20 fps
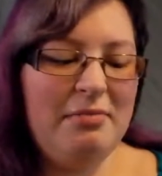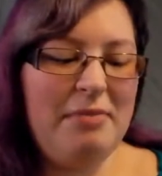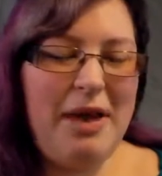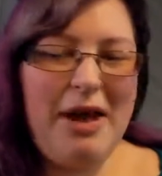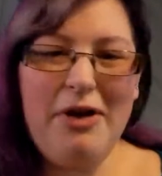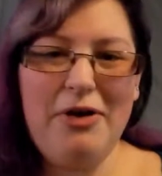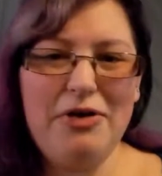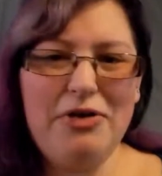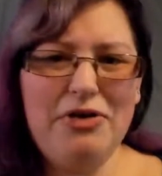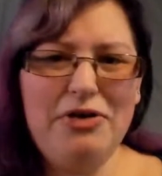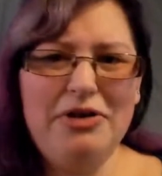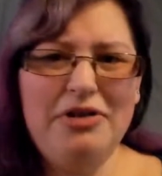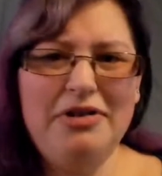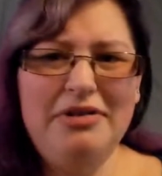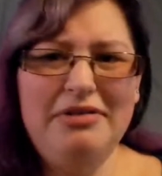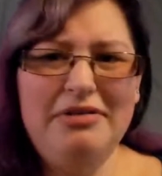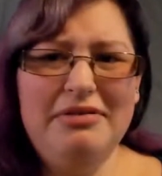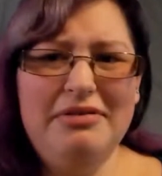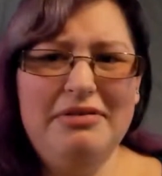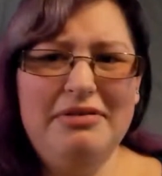Parenthood?
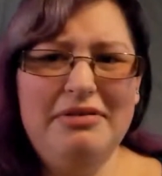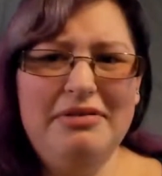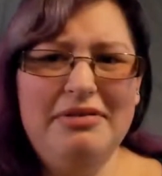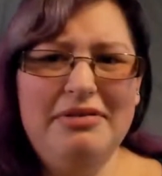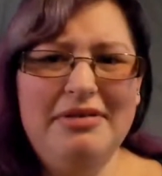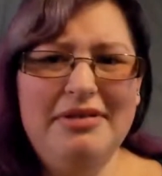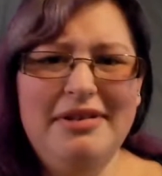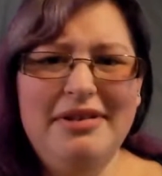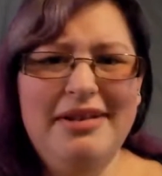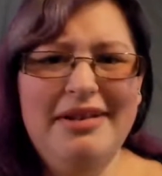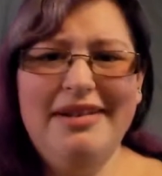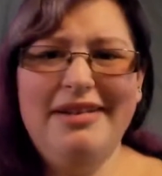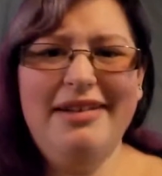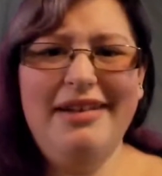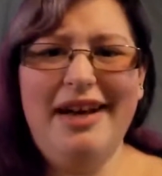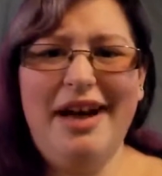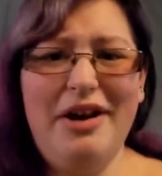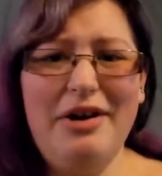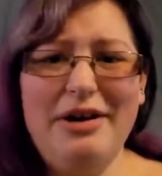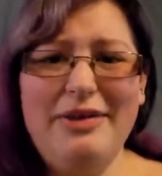
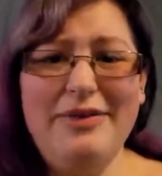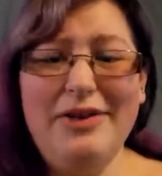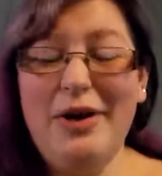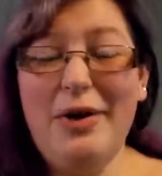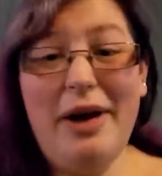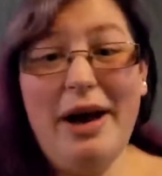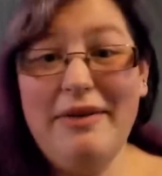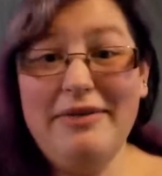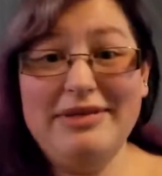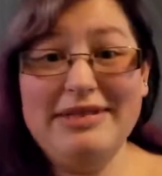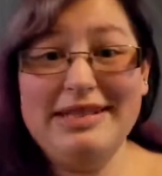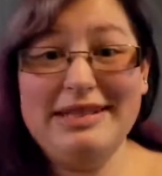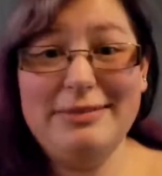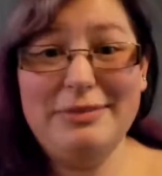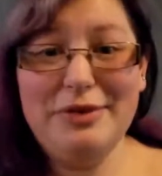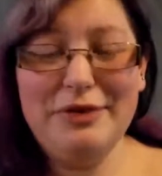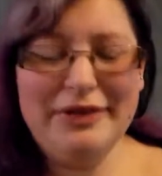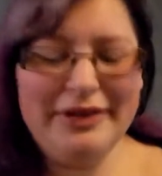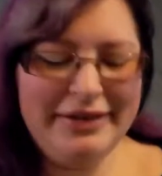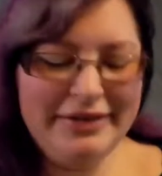I don't even know, I haven't seen the
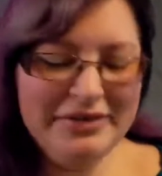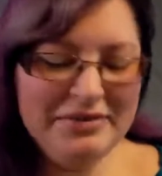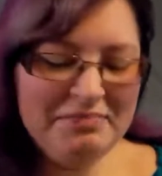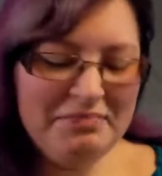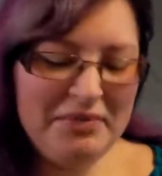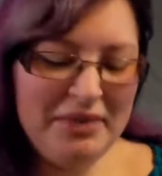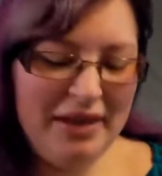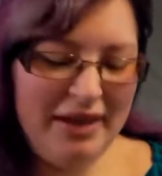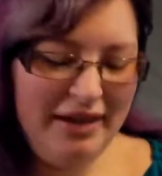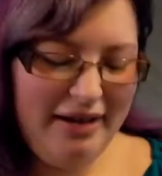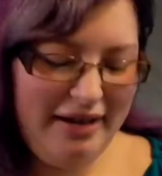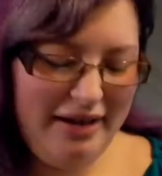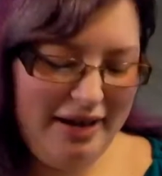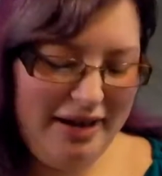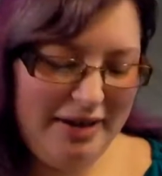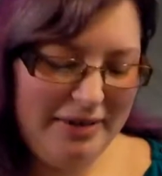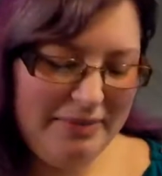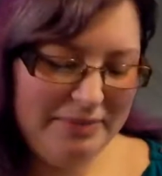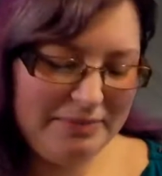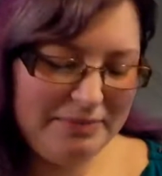movie.
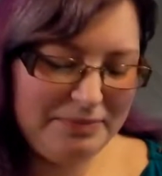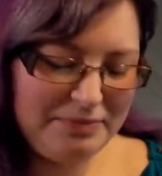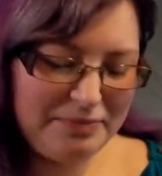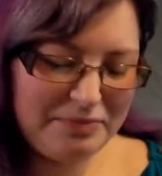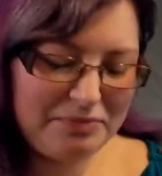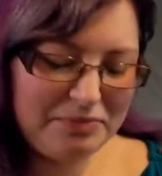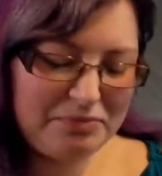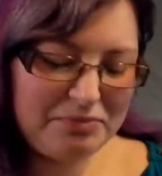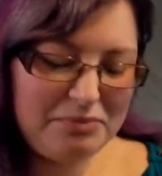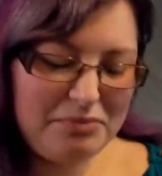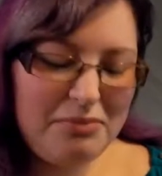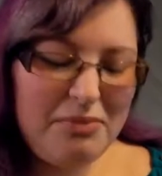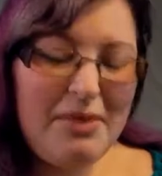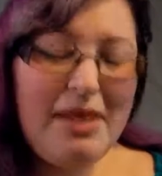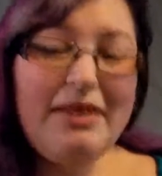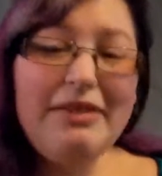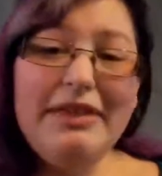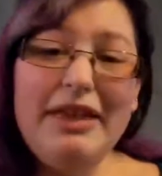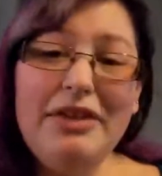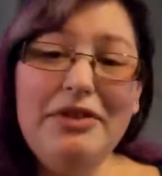
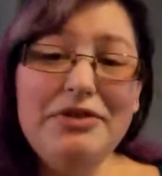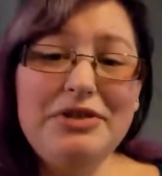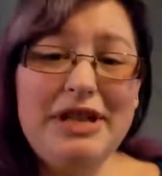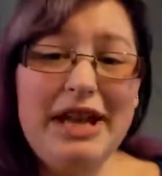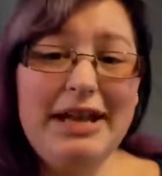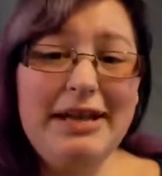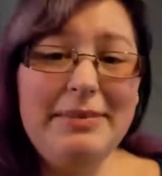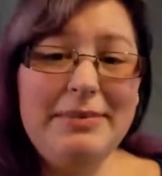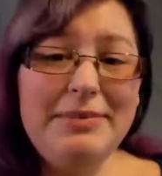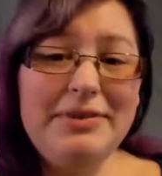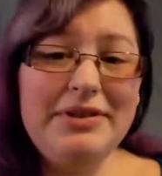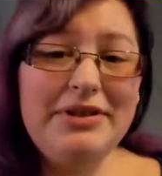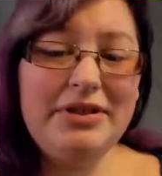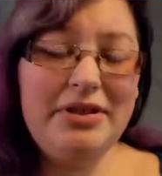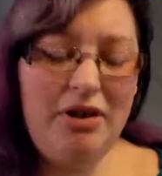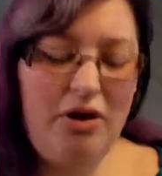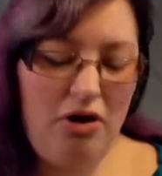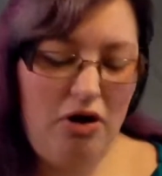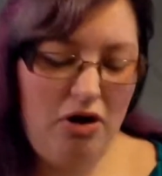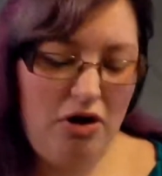The other types
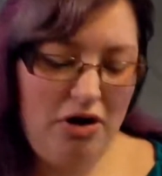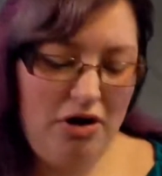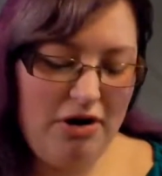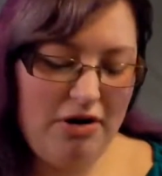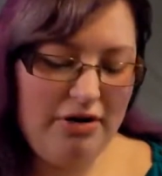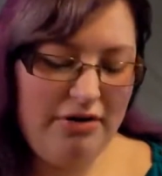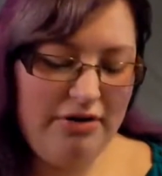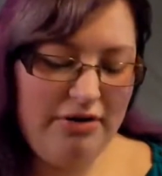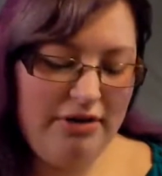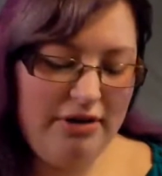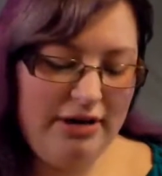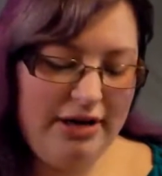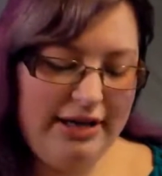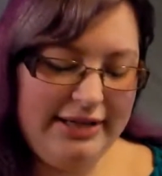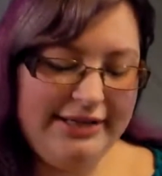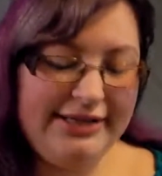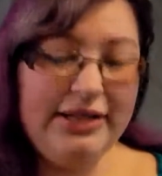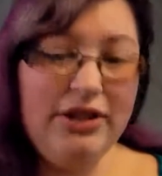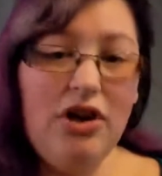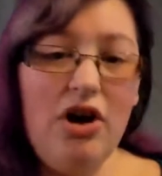are a
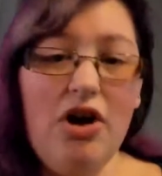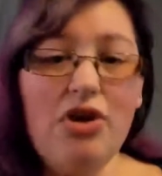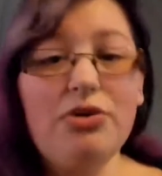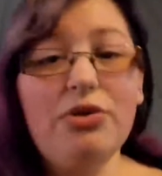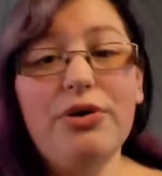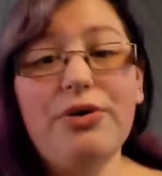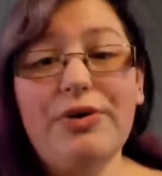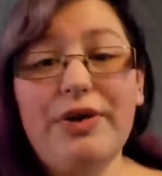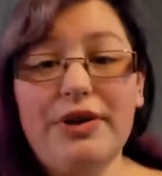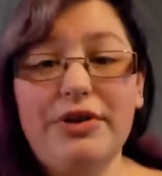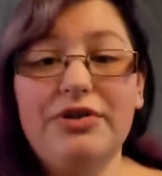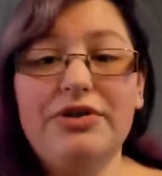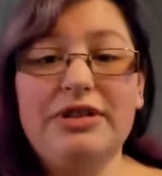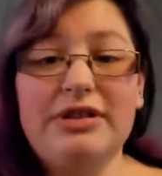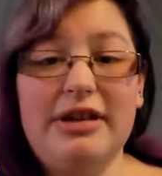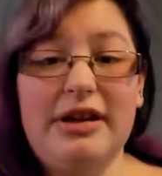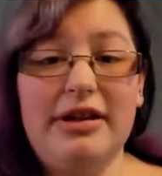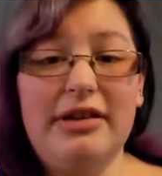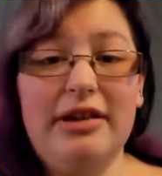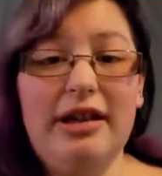salon or a theater
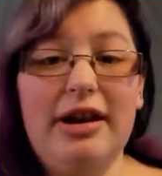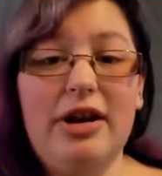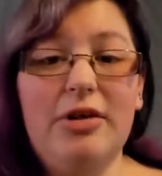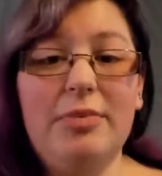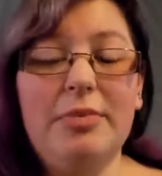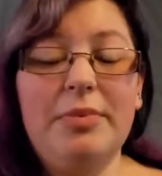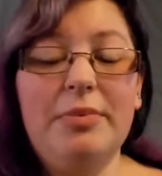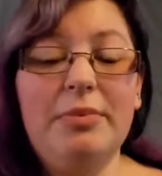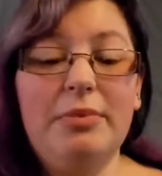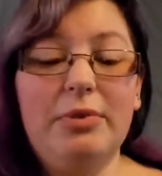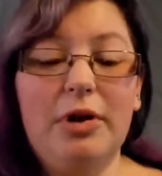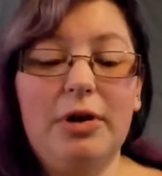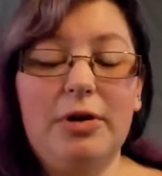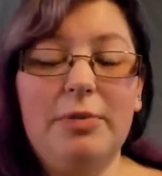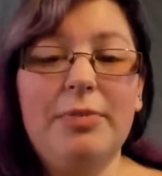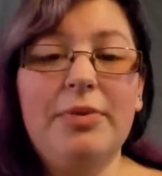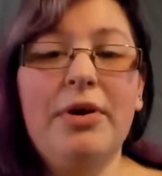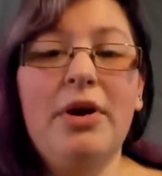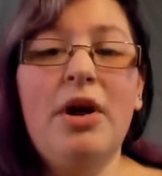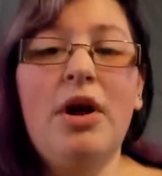style
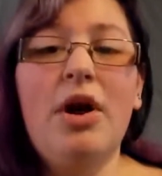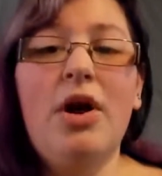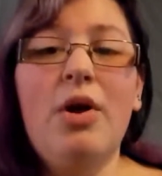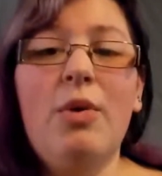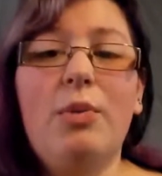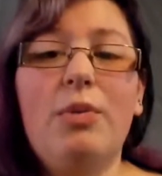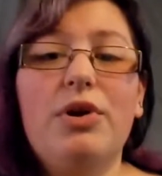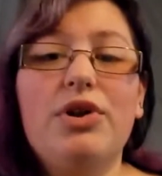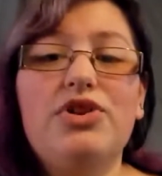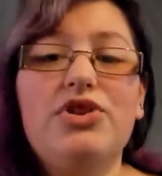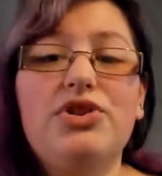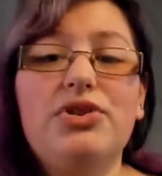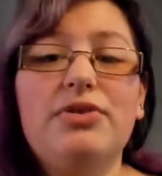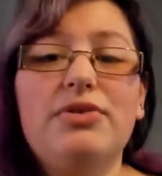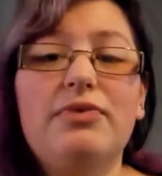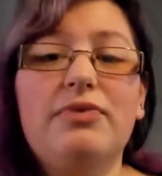LARP, which